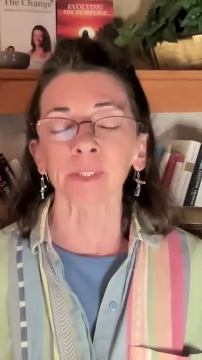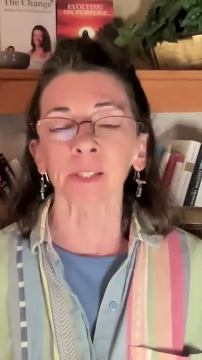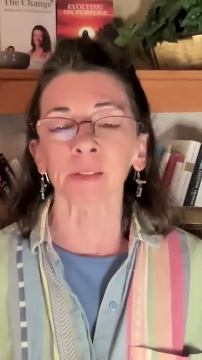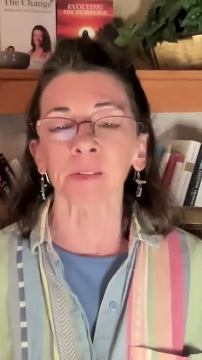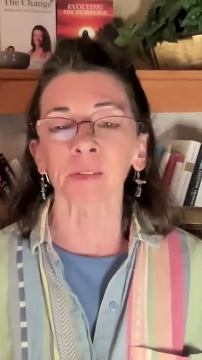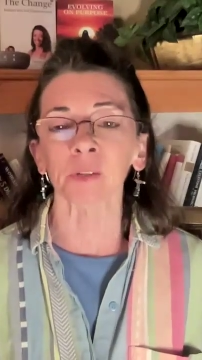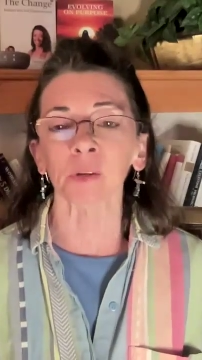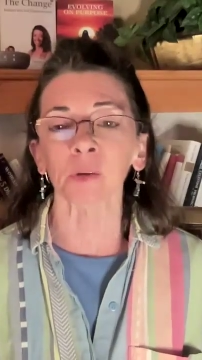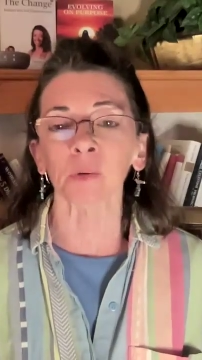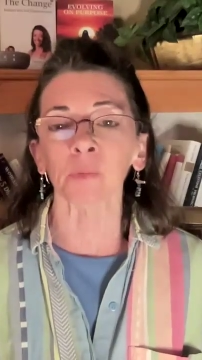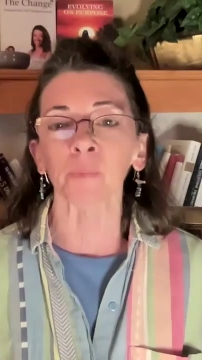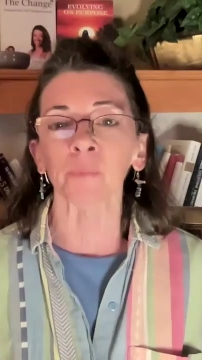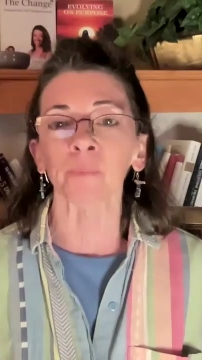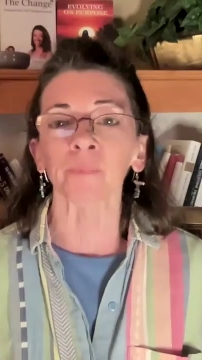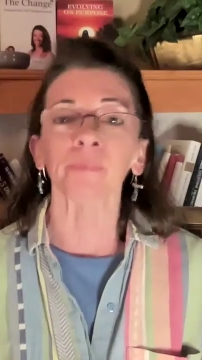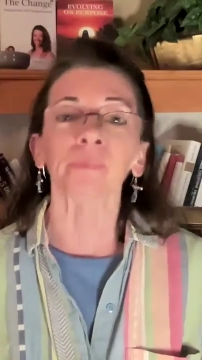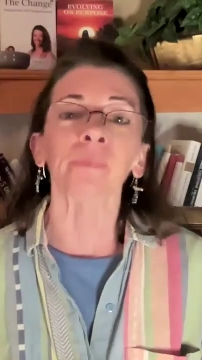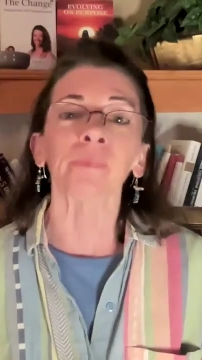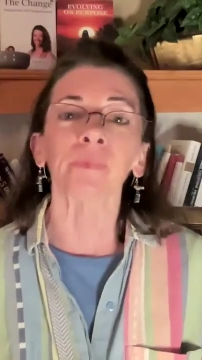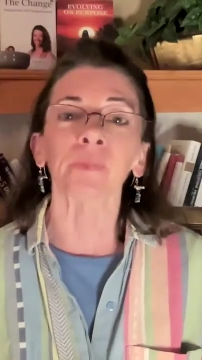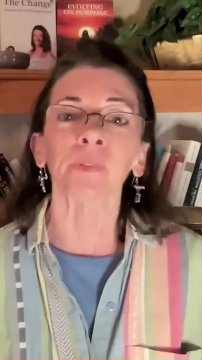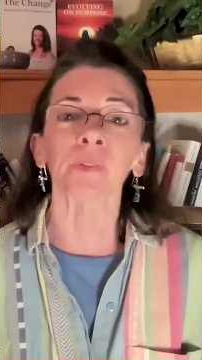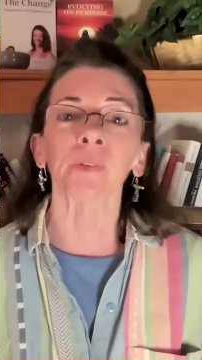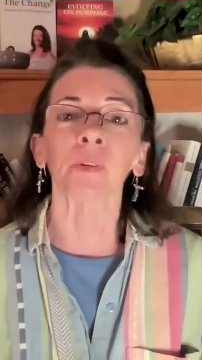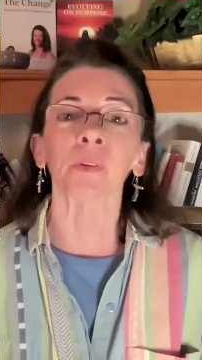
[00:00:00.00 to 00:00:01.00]
So,
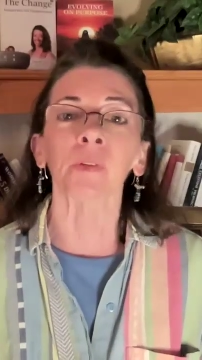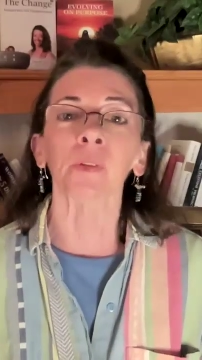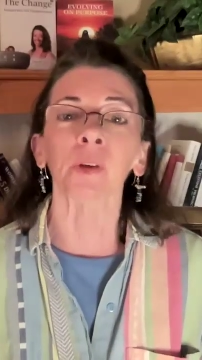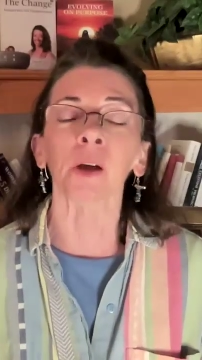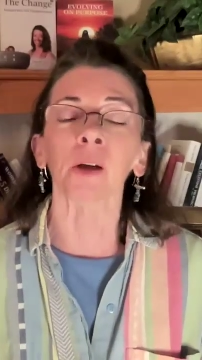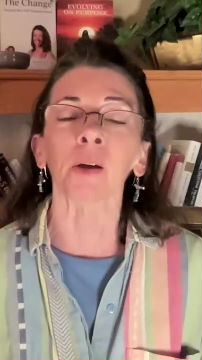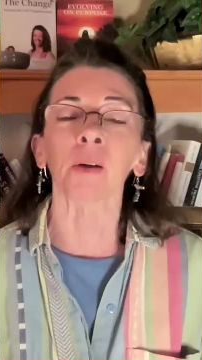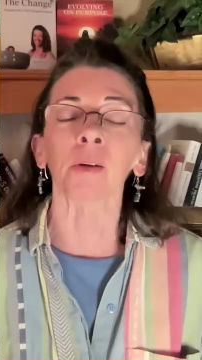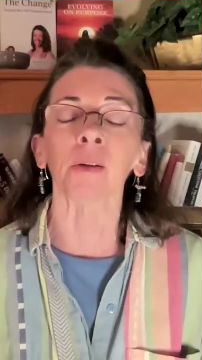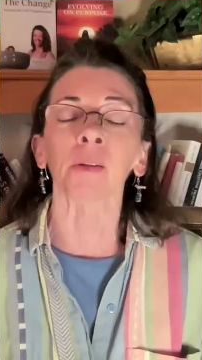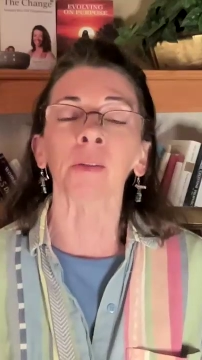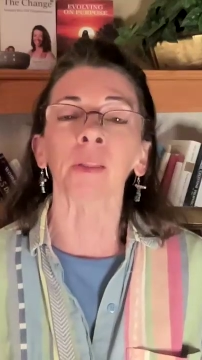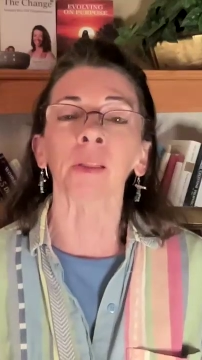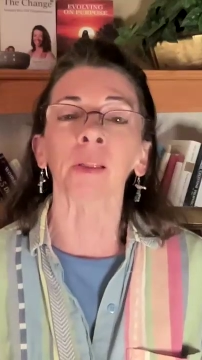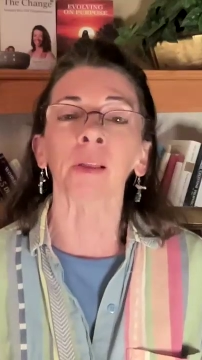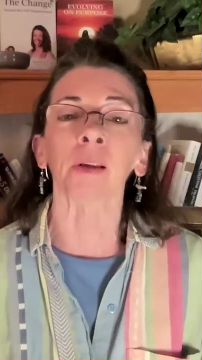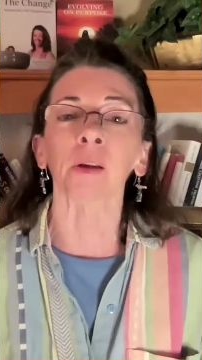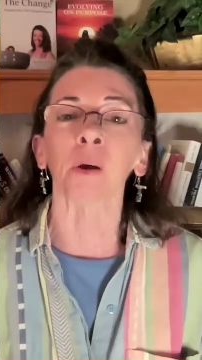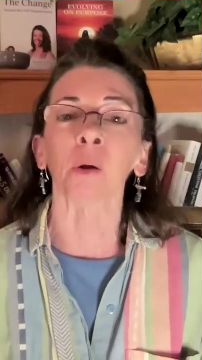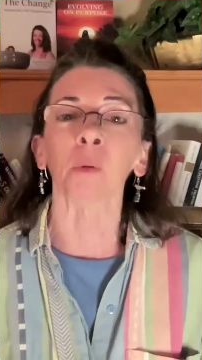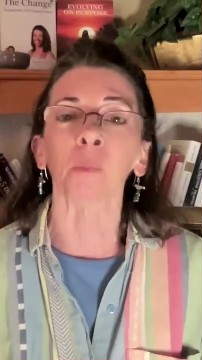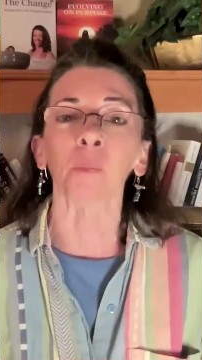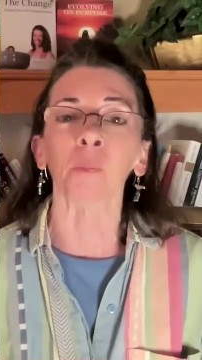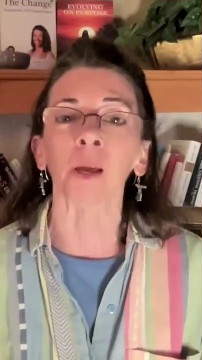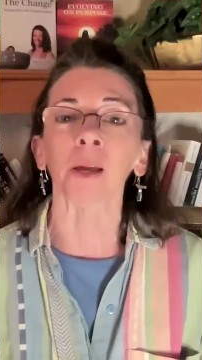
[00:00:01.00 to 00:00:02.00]
and
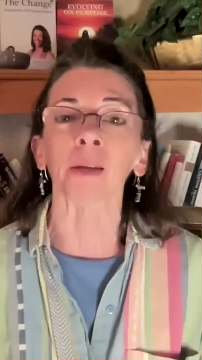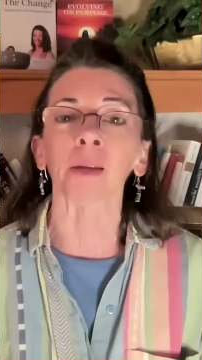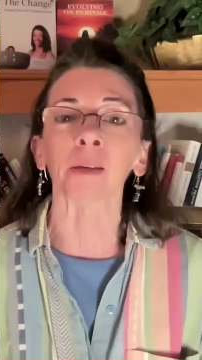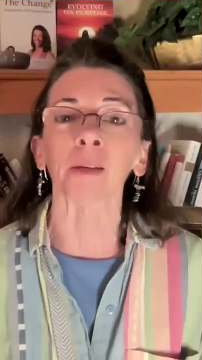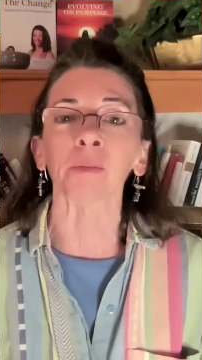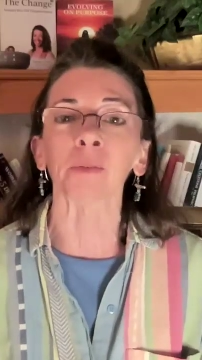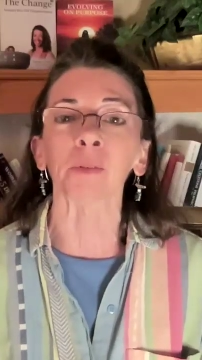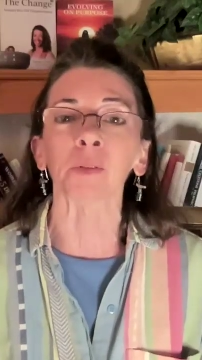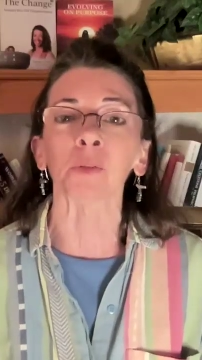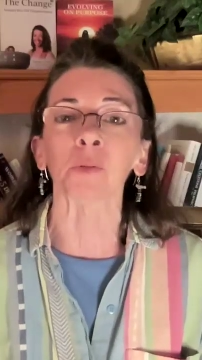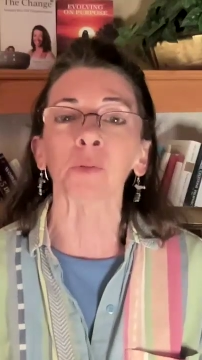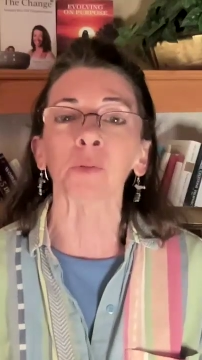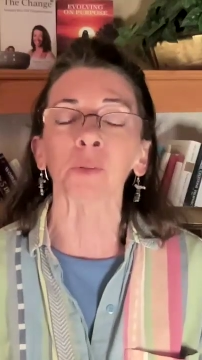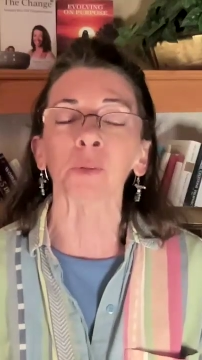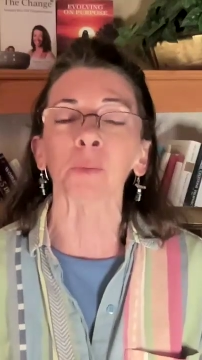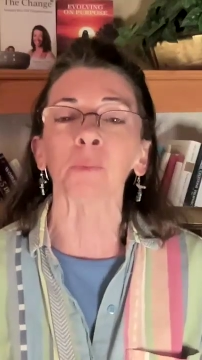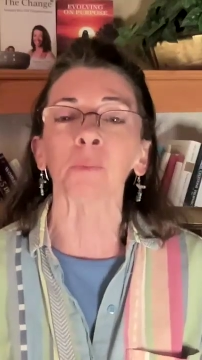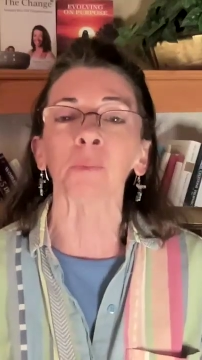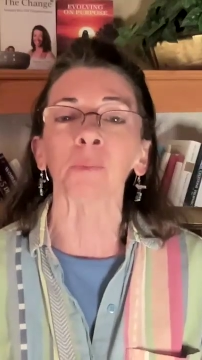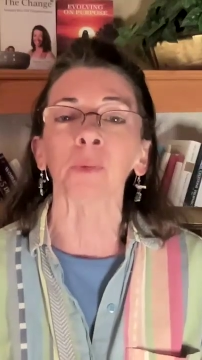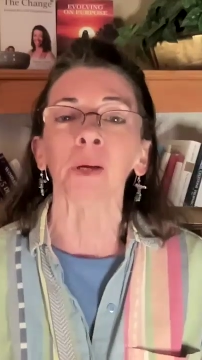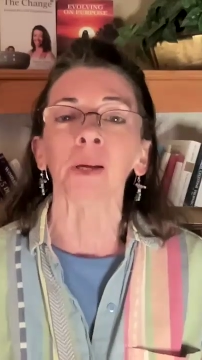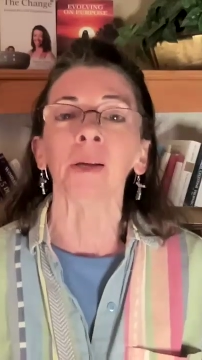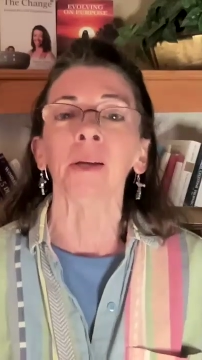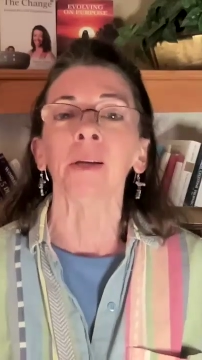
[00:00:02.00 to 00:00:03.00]
I hope that gives you
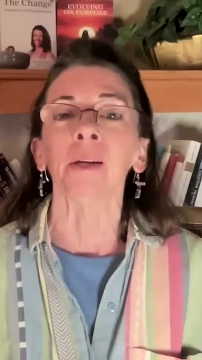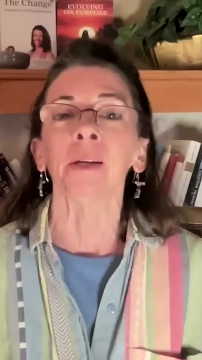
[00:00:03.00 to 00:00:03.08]
some